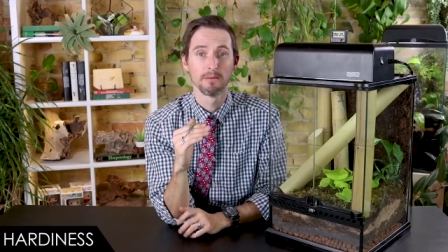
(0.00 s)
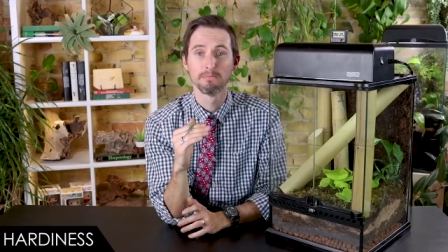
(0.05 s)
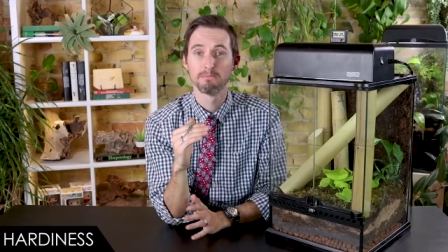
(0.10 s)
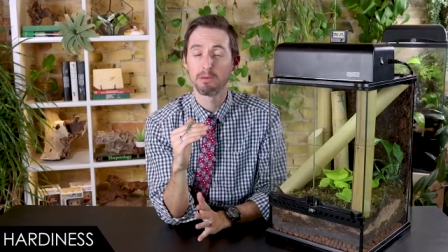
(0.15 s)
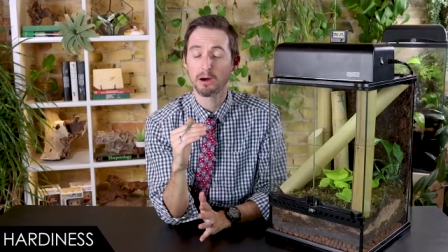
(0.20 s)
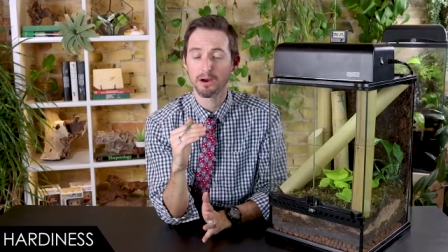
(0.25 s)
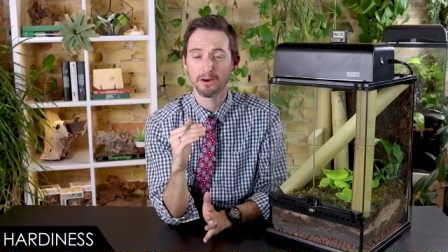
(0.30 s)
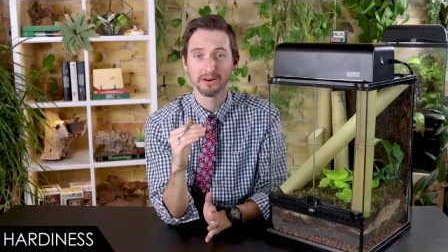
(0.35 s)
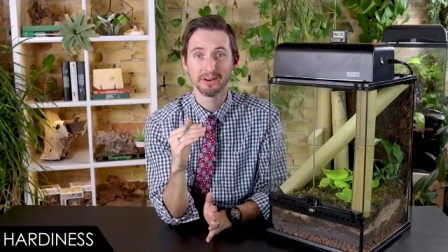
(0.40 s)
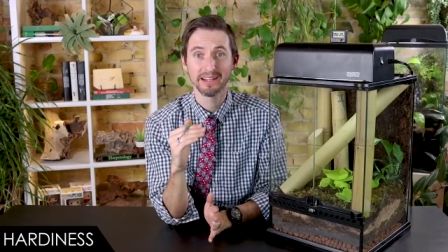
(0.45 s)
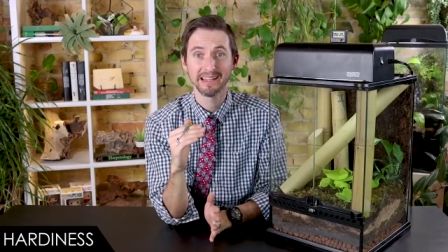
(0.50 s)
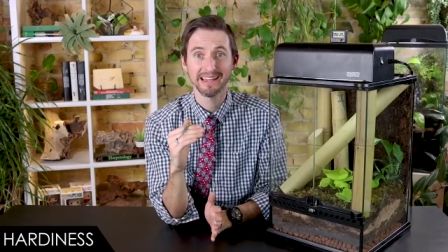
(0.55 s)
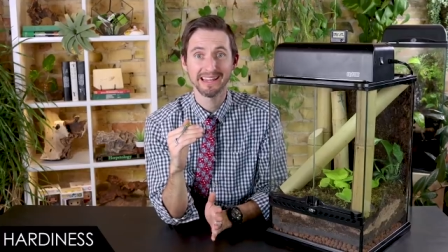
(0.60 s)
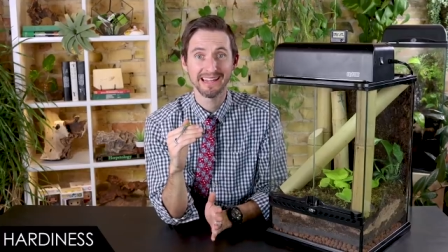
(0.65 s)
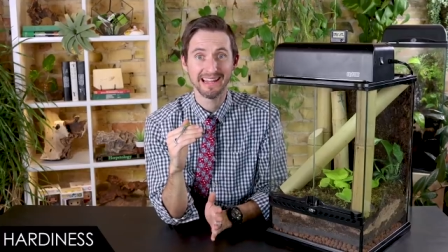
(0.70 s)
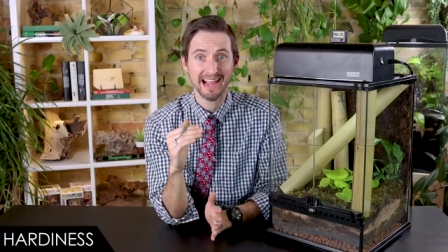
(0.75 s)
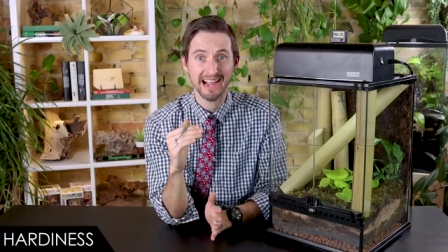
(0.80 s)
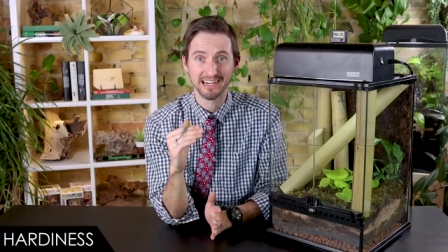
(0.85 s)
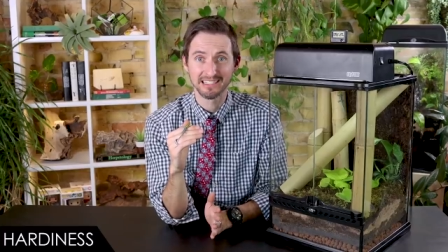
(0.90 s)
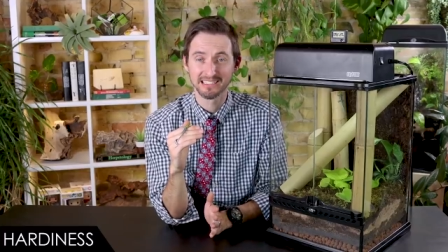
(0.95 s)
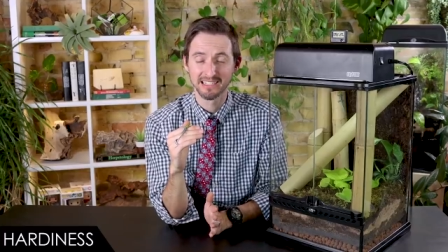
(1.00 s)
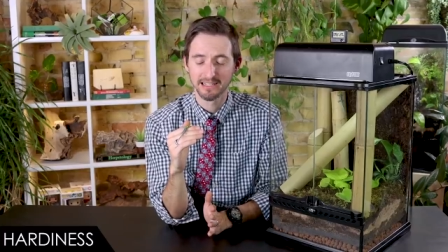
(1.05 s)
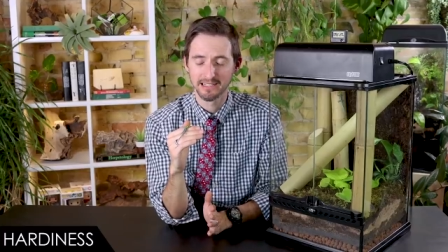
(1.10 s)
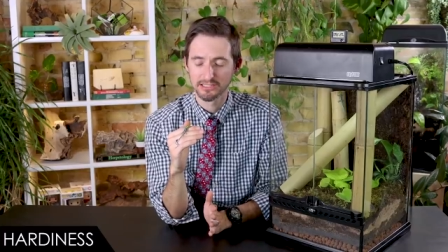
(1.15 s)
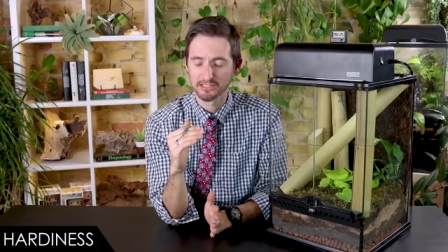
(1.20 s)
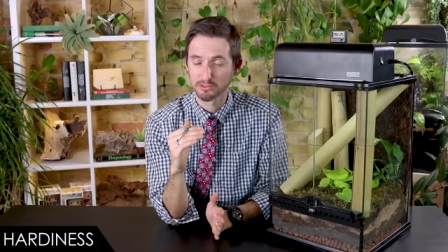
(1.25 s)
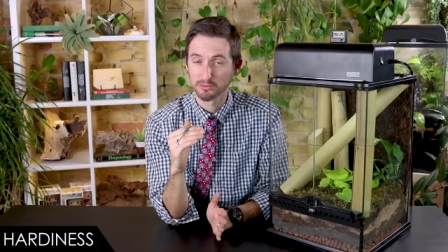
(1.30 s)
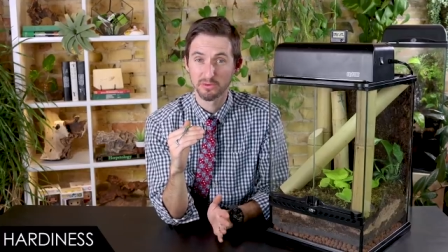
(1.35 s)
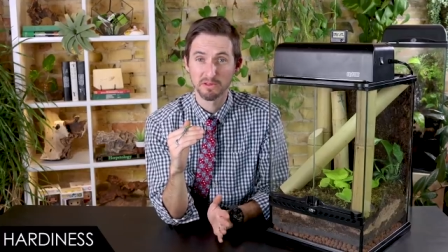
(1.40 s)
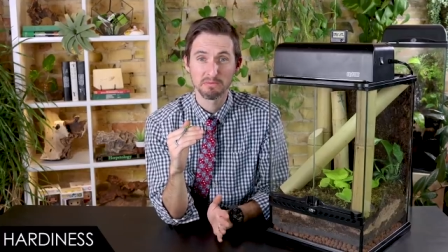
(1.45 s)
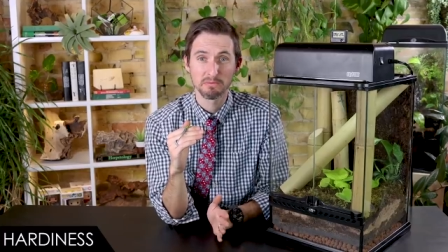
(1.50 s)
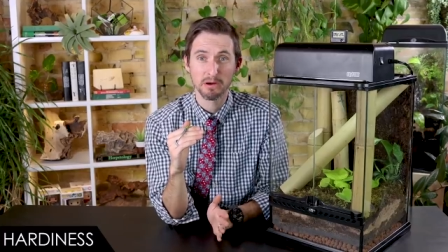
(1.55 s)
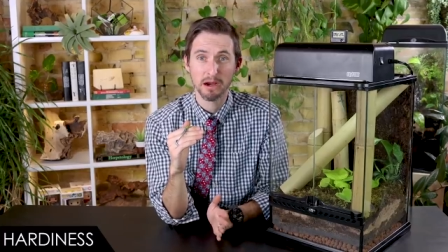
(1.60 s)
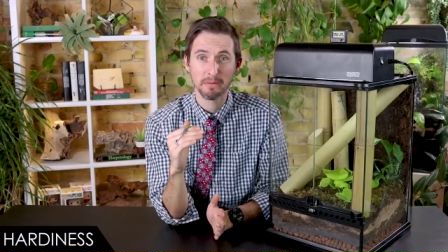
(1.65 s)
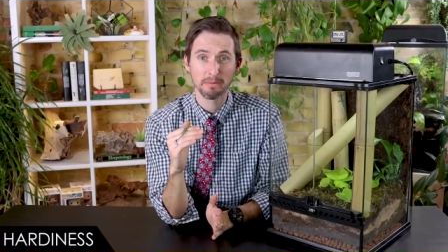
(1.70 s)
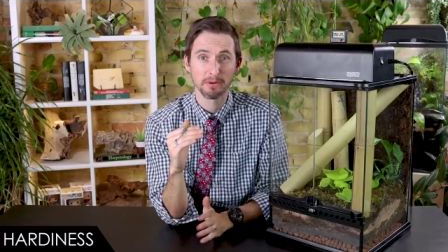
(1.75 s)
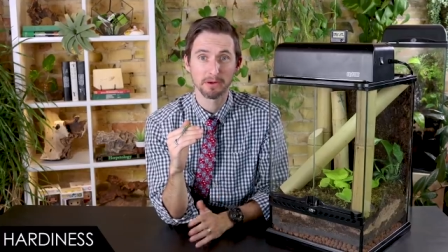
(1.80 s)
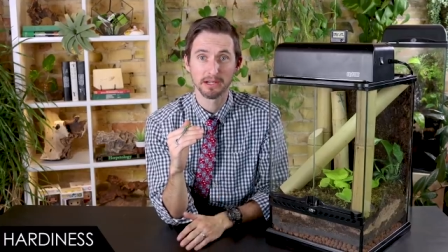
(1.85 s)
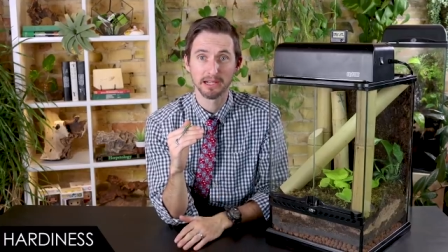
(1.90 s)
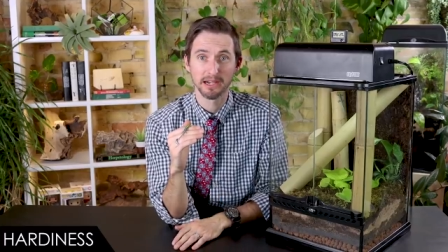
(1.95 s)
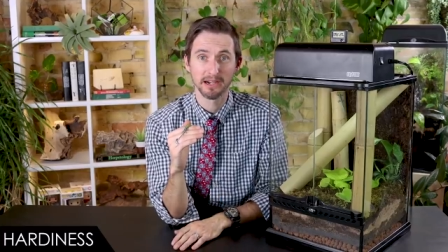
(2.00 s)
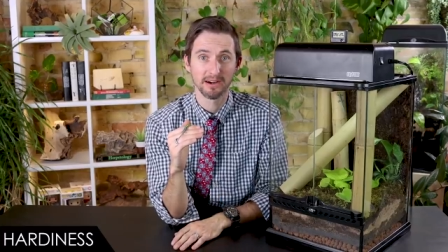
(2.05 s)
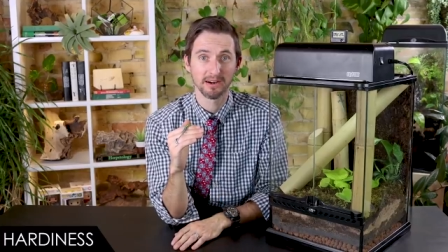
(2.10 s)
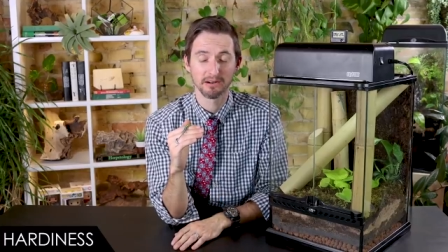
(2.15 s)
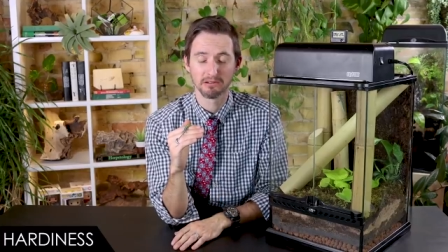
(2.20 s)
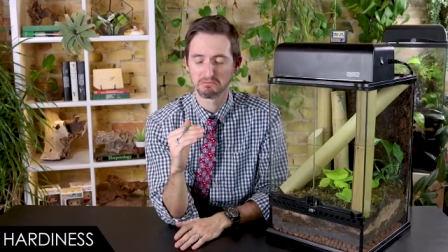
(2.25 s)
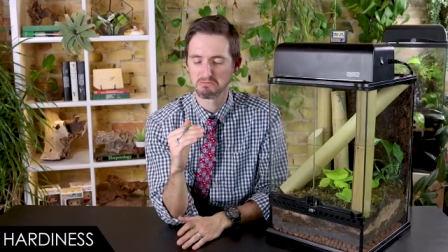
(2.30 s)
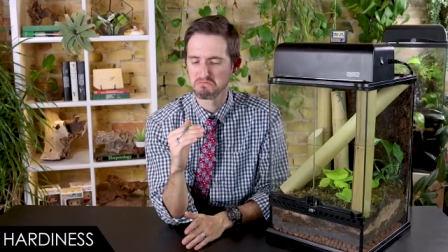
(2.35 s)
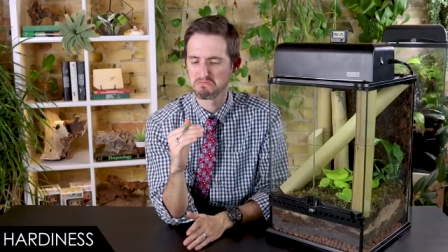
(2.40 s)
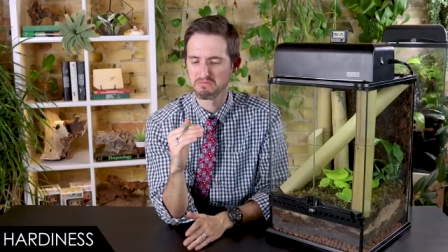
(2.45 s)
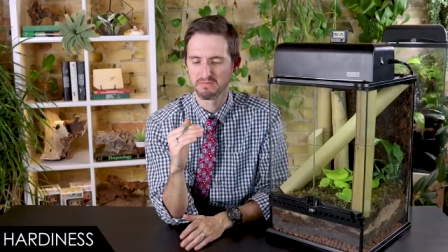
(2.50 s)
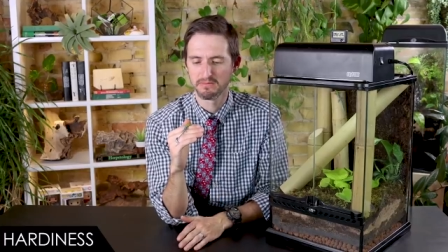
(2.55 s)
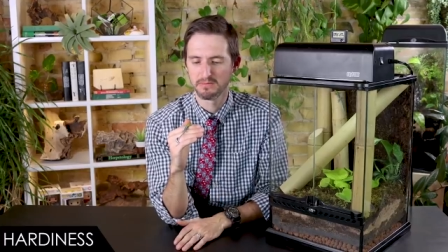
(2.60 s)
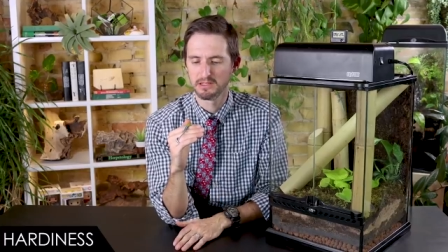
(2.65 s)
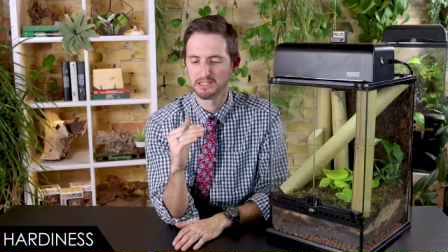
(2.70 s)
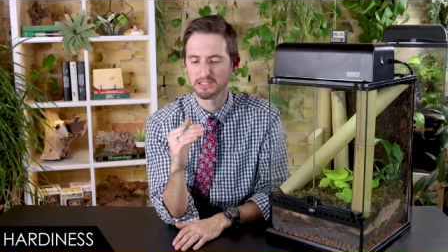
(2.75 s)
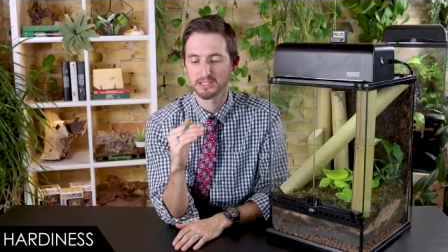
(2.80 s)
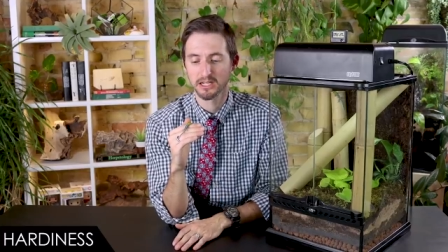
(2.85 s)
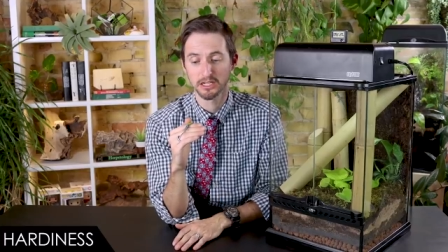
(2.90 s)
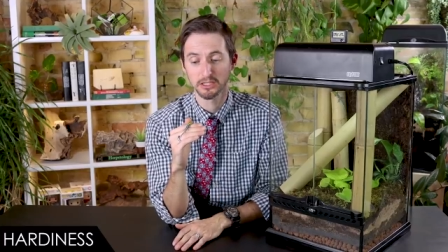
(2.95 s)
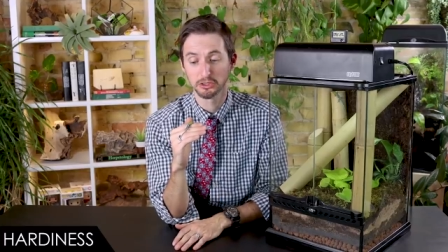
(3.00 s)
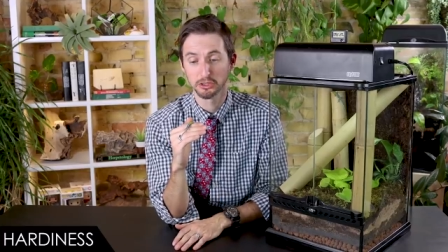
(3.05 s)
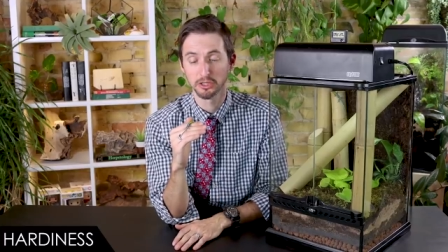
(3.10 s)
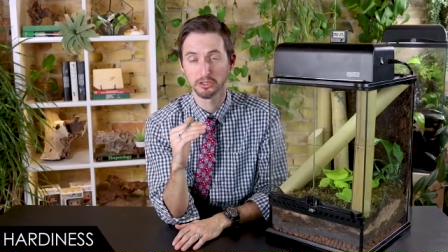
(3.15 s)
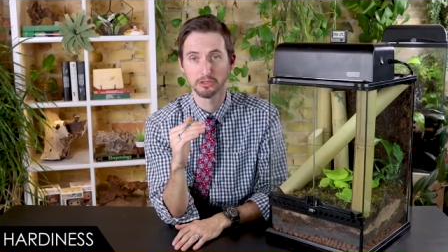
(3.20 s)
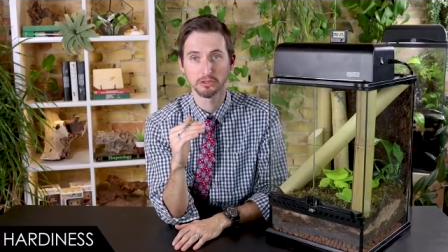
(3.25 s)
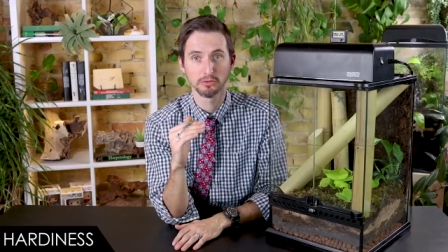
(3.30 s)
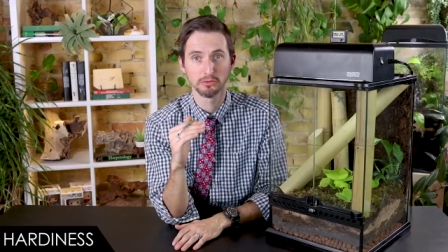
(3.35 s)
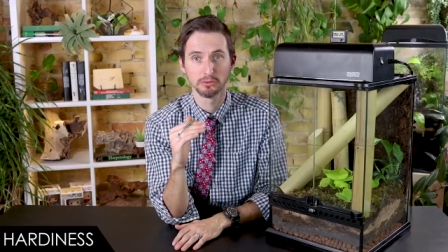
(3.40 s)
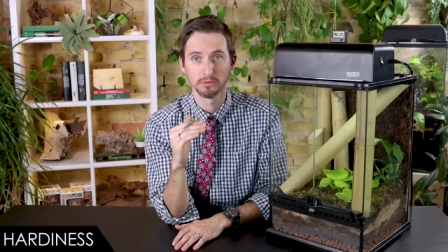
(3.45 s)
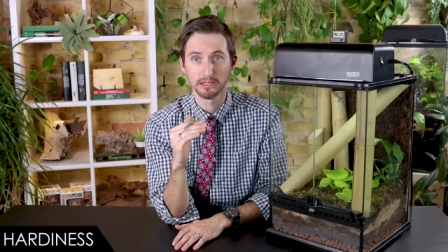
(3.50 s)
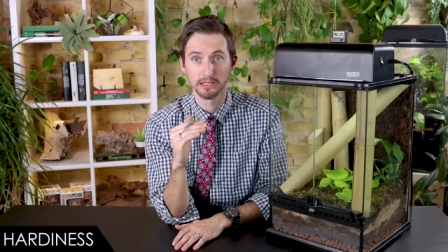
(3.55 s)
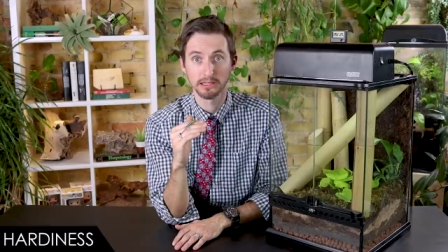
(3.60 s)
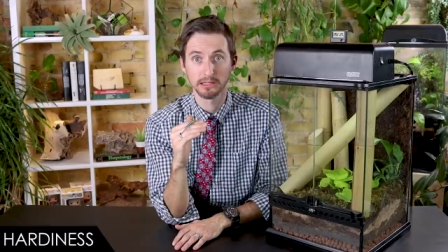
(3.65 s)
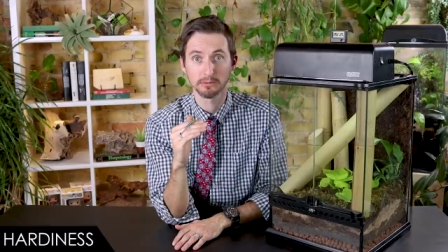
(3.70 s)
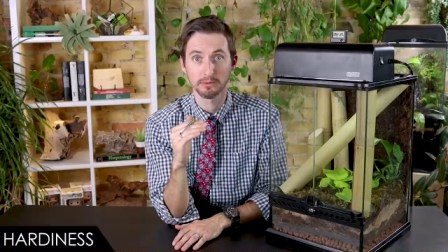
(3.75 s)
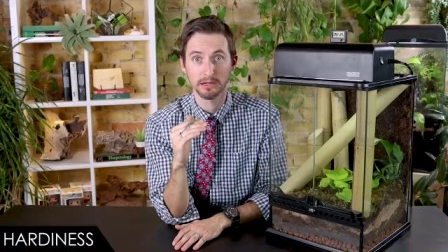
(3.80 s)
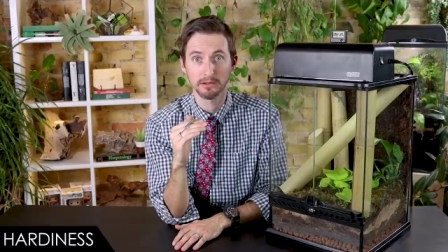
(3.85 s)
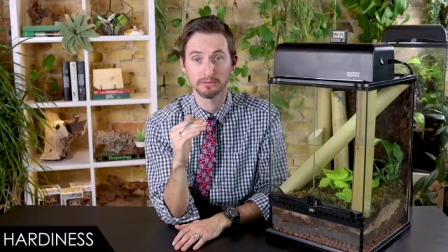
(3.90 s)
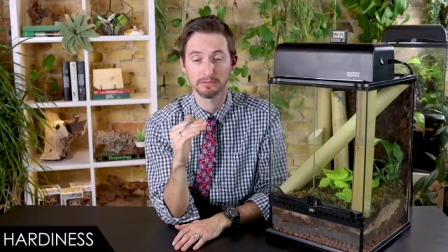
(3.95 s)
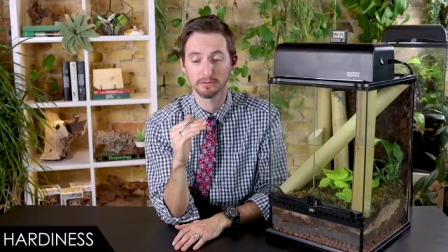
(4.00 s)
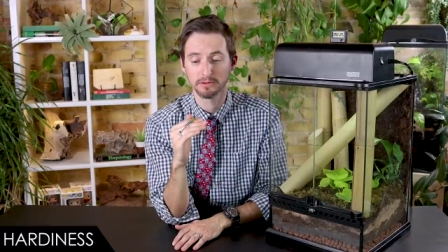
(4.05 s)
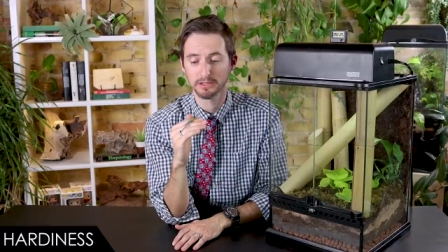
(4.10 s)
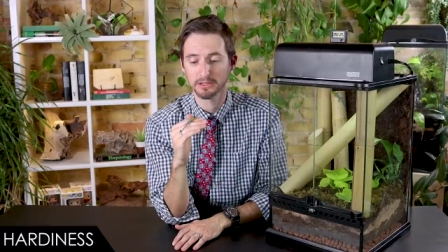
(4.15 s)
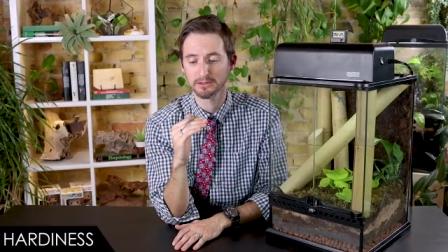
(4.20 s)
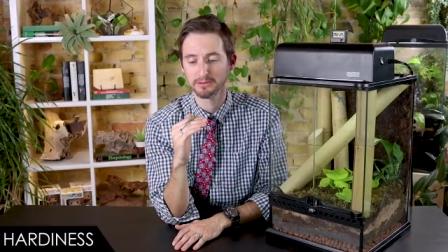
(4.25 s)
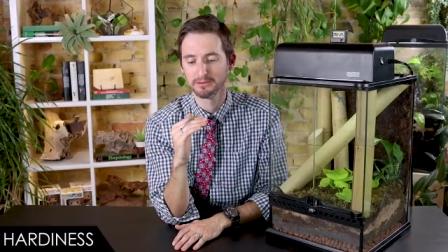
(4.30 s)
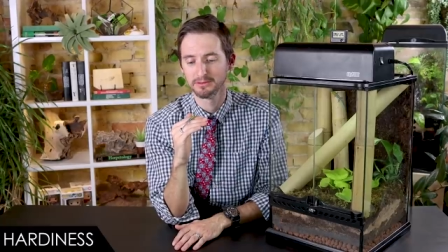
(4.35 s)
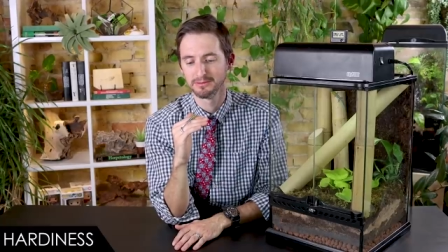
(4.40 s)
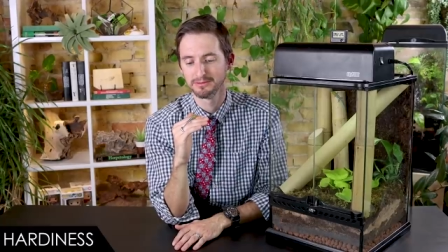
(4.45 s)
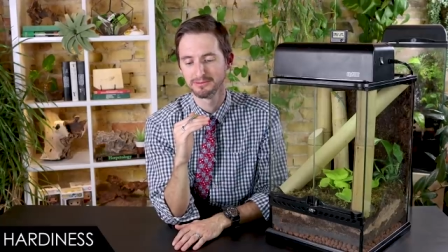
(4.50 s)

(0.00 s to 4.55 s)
Barring any accidents with proper care, these guys should do really well for you.